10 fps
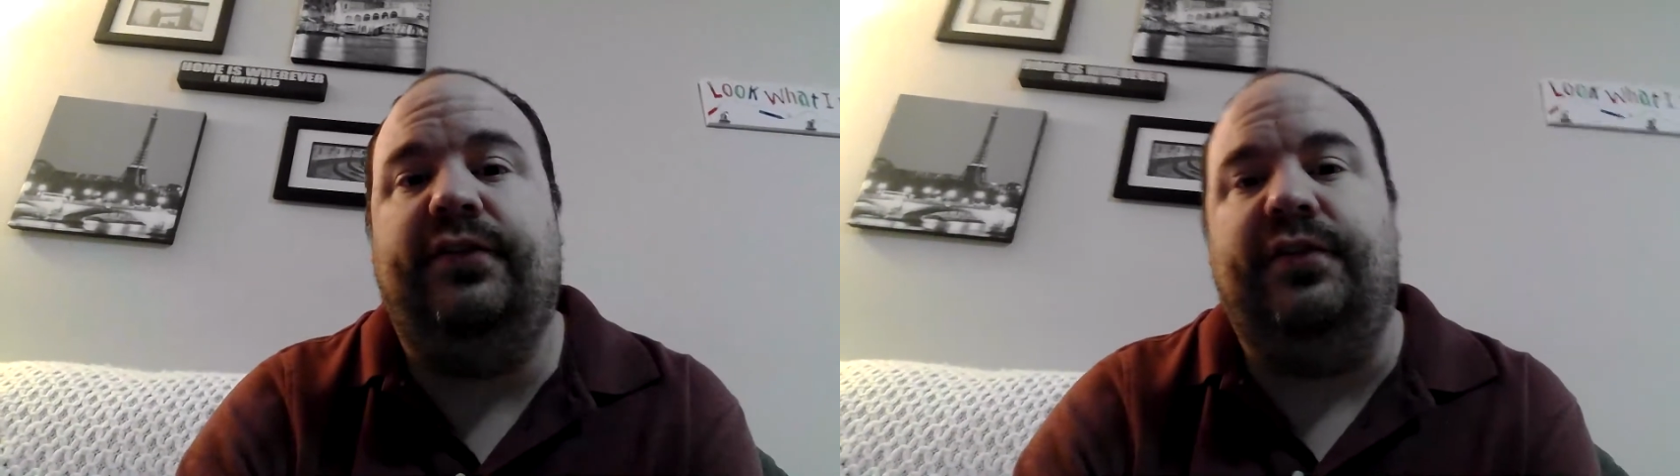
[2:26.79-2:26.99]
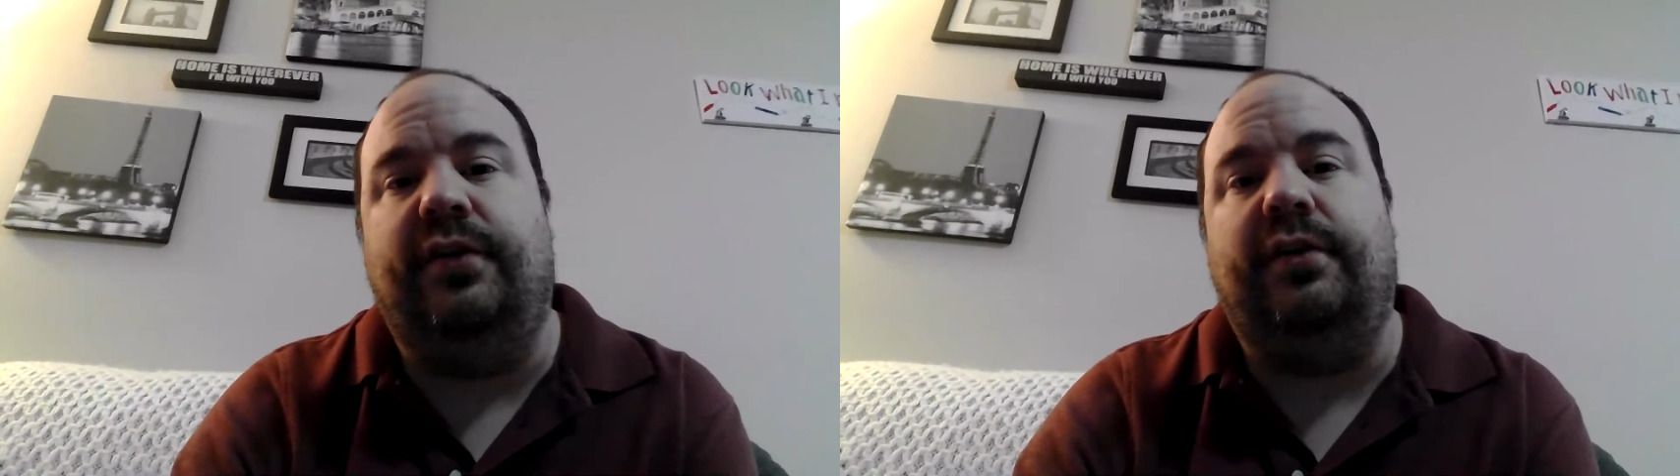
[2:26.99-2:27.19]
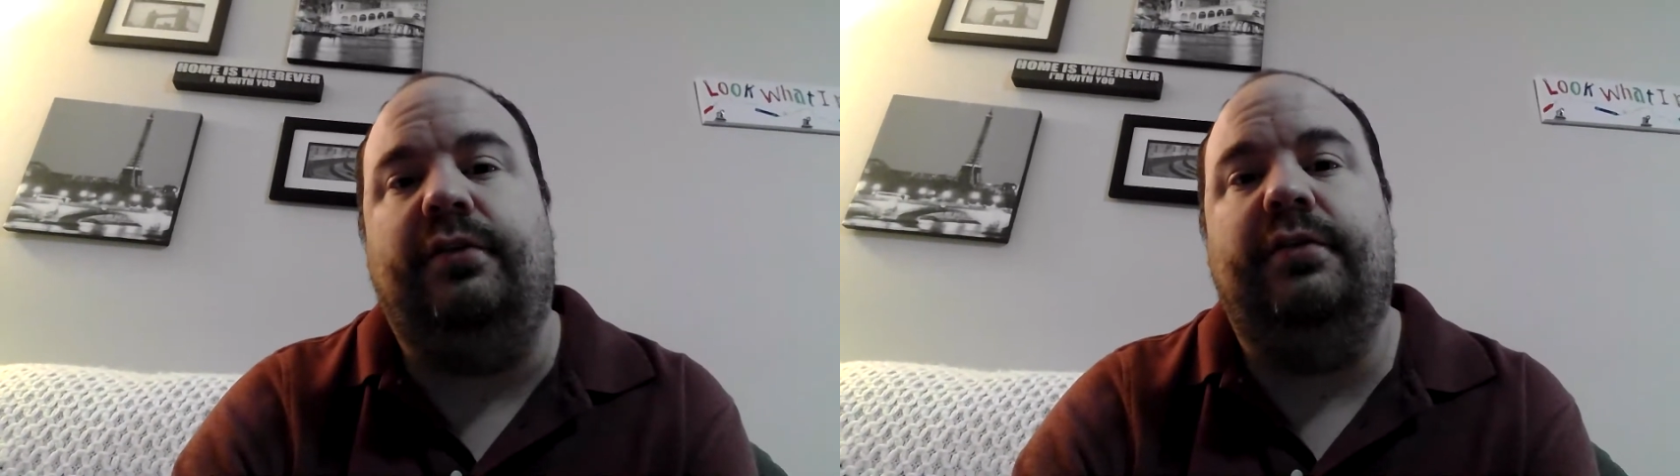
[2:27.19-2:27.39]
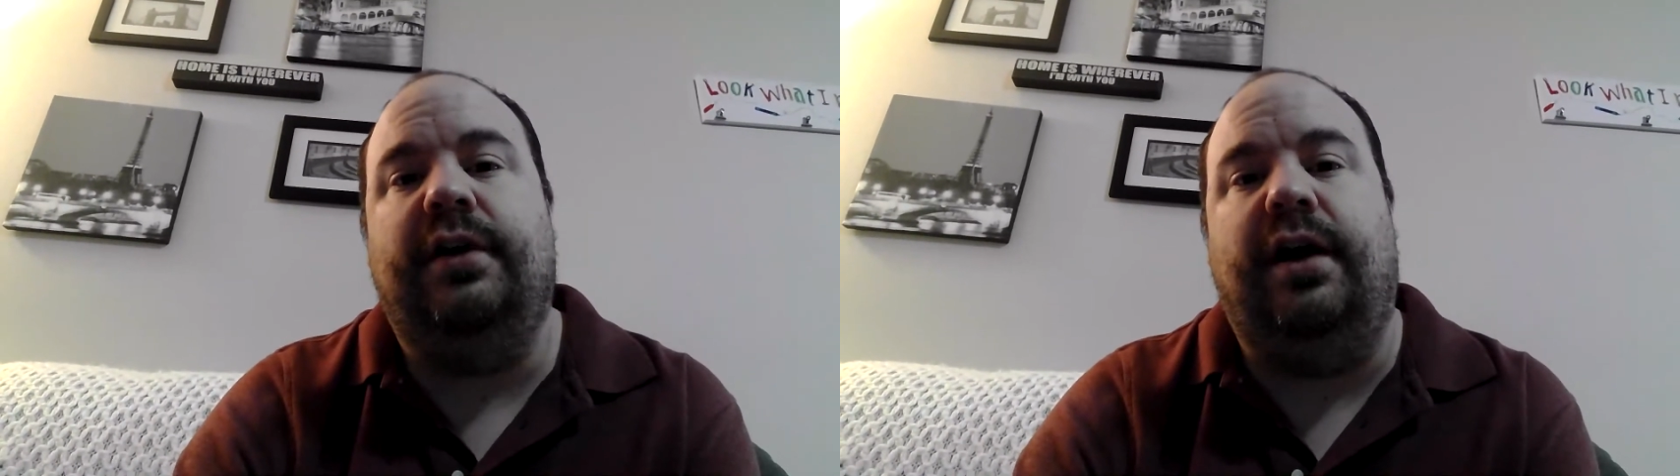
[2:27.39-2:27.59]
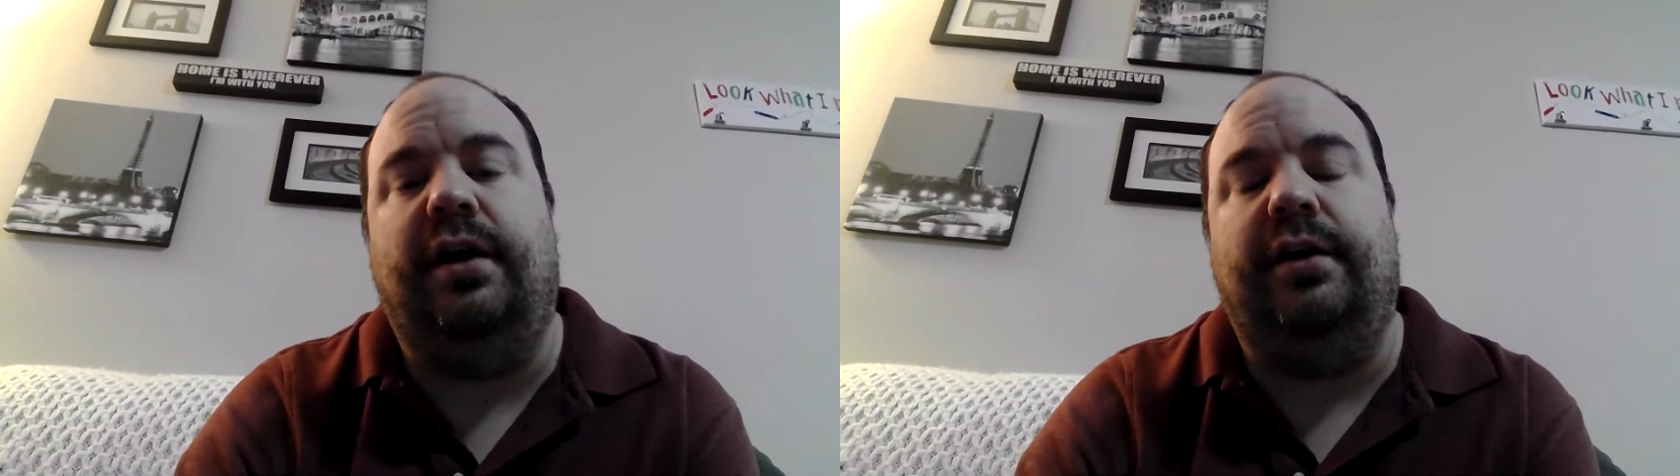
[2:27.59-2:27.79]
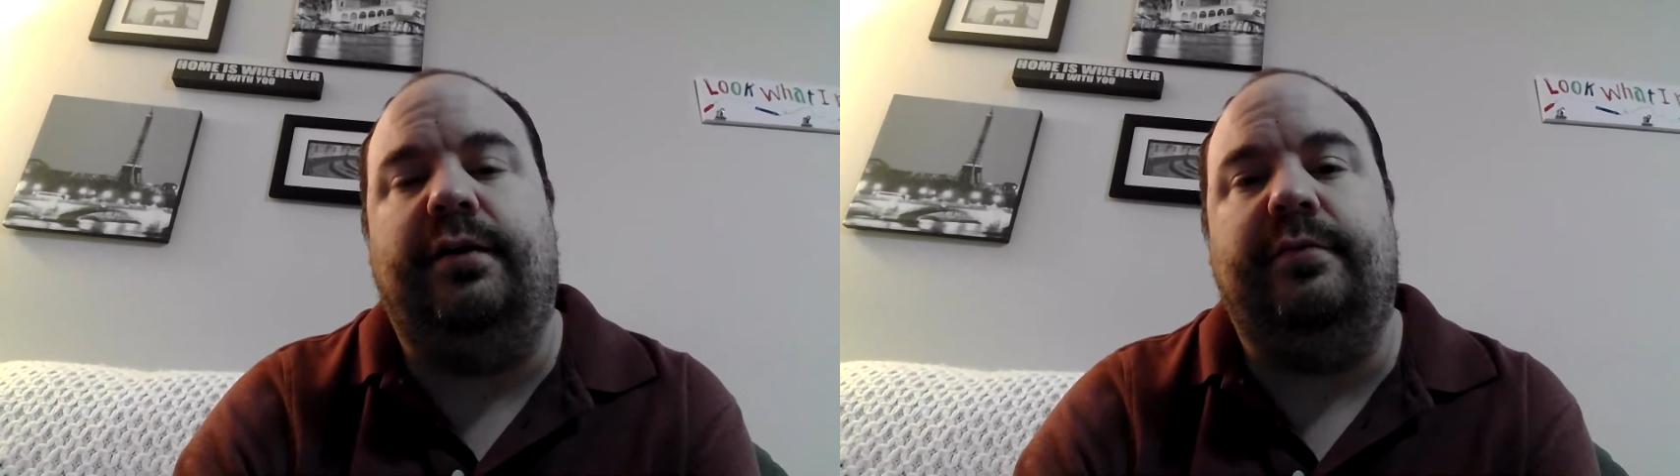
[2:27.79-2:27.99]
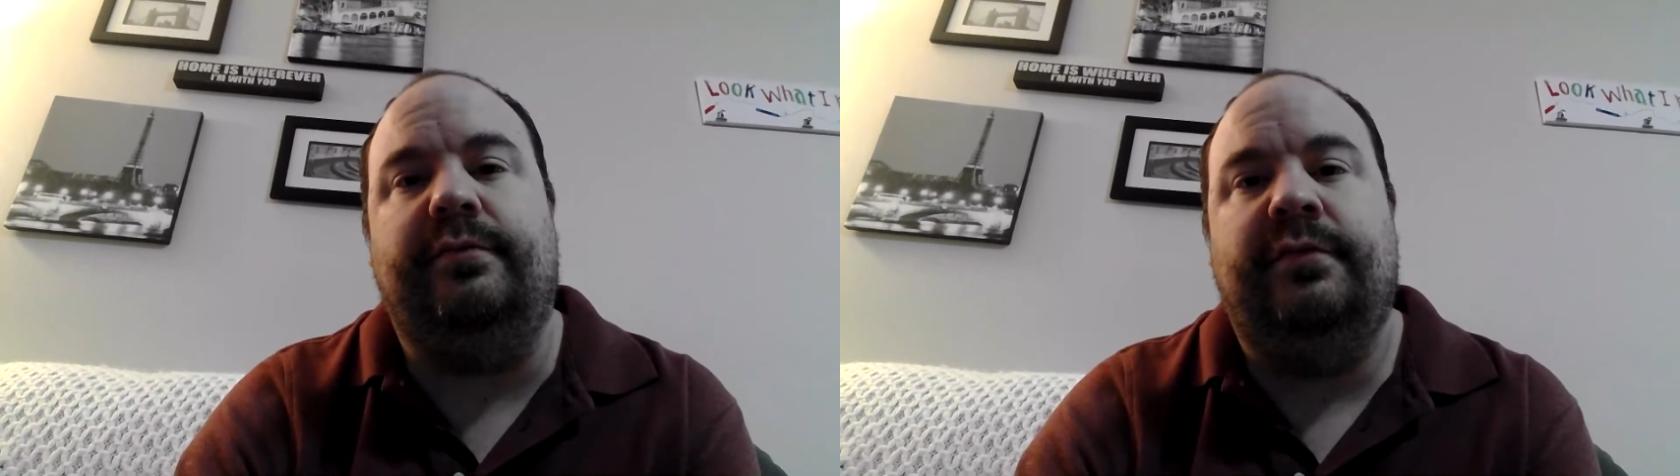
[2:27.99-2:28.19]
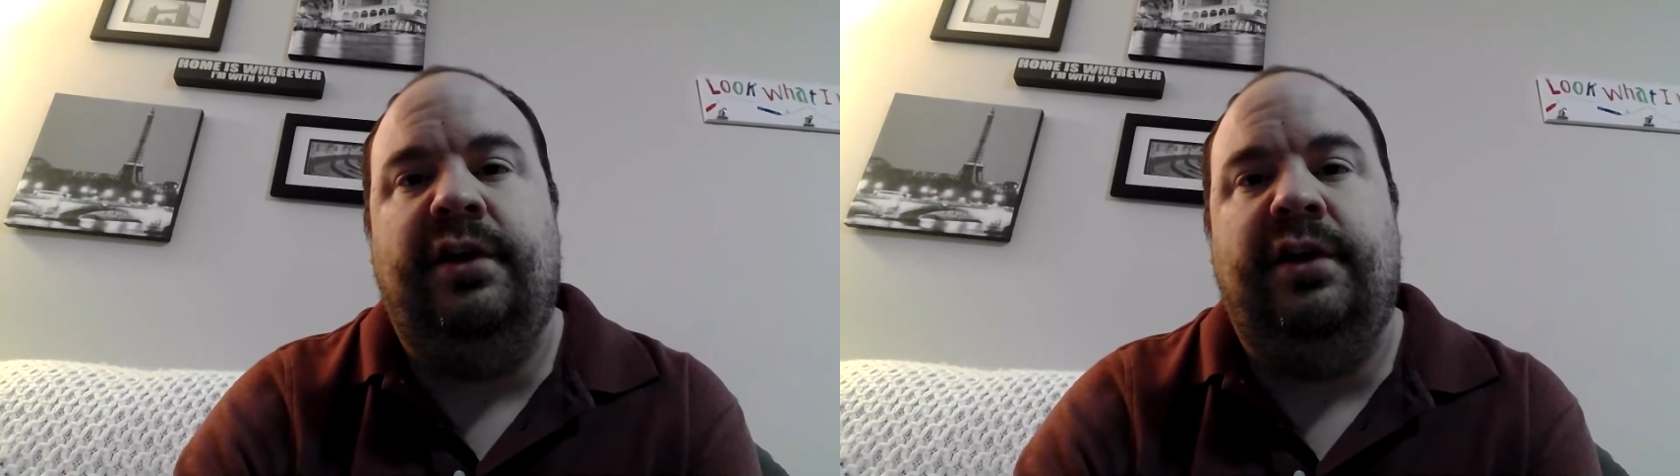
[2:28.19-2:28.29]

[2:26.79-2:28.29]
so